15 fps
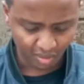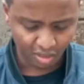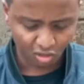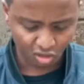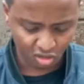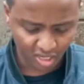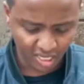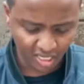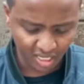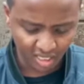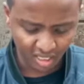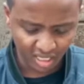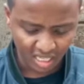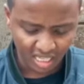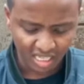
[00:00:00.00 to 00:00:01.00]

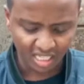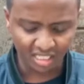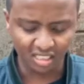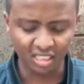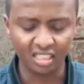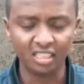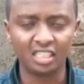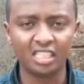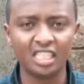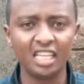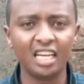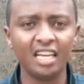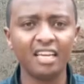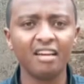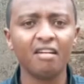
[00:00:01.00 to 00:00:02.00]
Training is
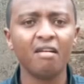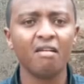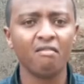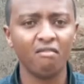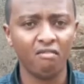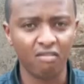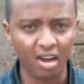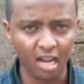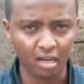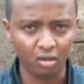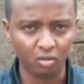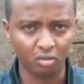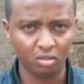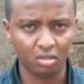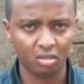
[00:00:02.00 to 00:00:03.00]
instilling values.